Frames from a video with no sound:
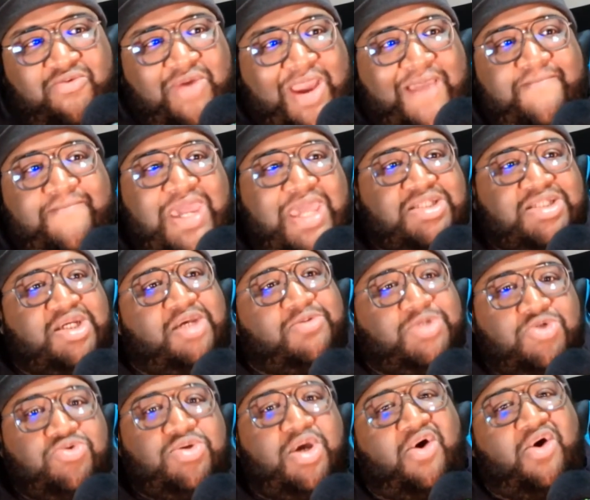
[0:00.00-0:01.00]

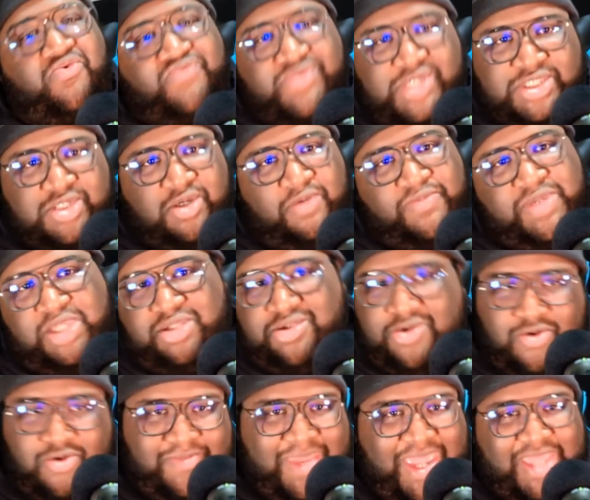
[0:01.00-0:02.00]
matchups. This gonna be a dope
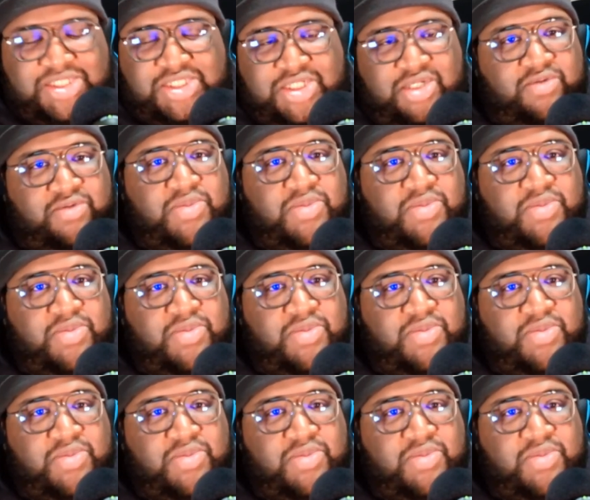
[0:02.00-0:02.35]
matchup.